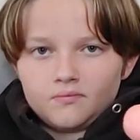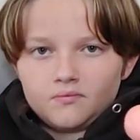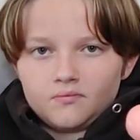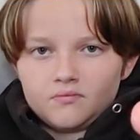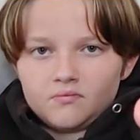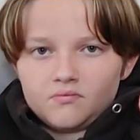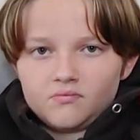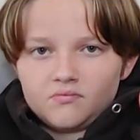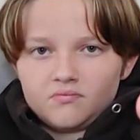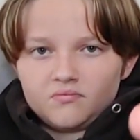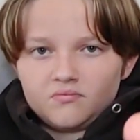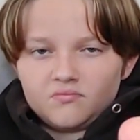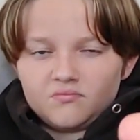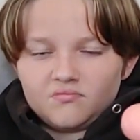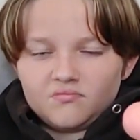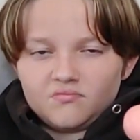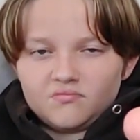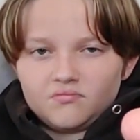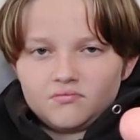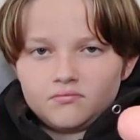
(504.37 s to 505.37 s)

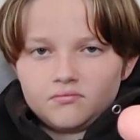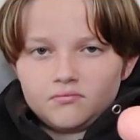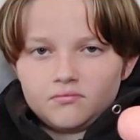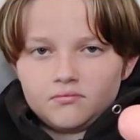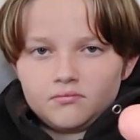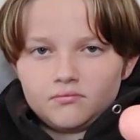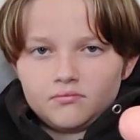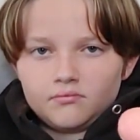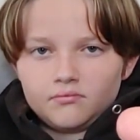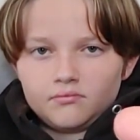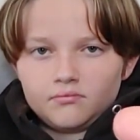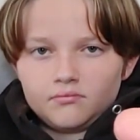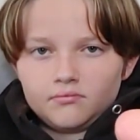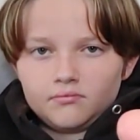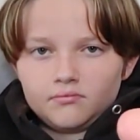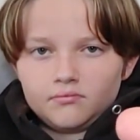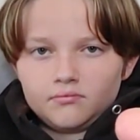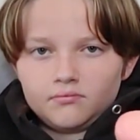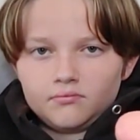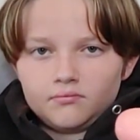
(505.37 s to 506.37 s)

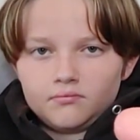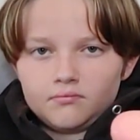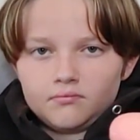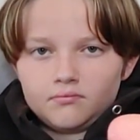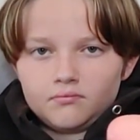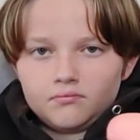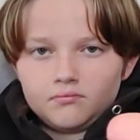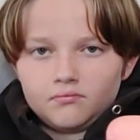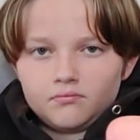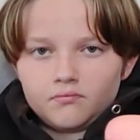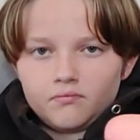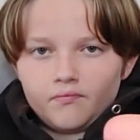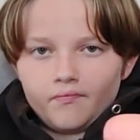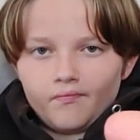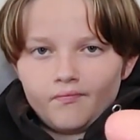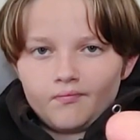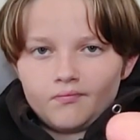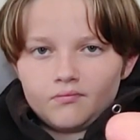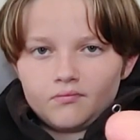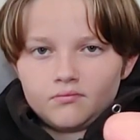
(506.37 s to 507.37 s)

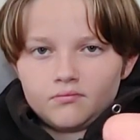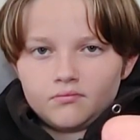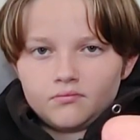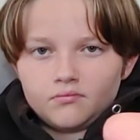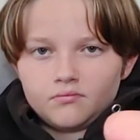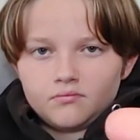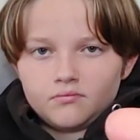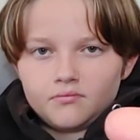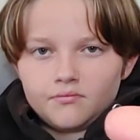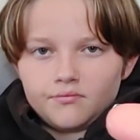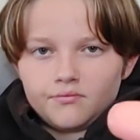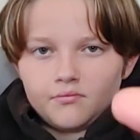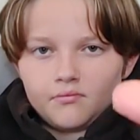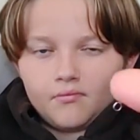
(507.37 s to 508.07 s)
The person shown says nothing.